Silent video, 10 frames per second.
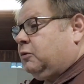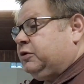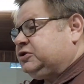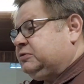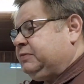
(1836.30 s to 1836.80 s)

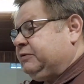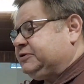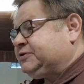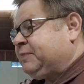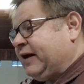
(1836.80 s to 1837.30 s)
we should be
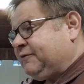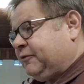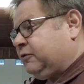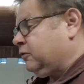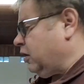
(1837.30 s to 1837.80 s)

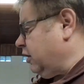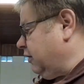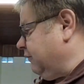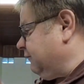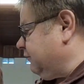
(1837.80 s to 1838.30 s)
respectful
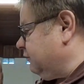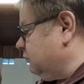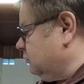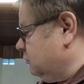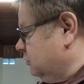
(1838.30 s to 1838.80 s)
of
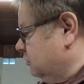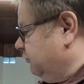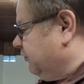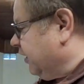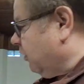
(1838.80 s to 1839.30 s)

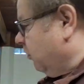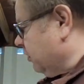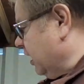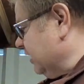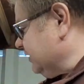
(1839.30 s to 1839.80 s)
their
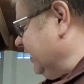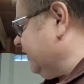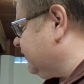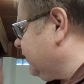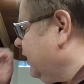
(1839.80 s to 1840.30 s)
own
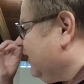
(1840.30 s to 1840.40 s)
context.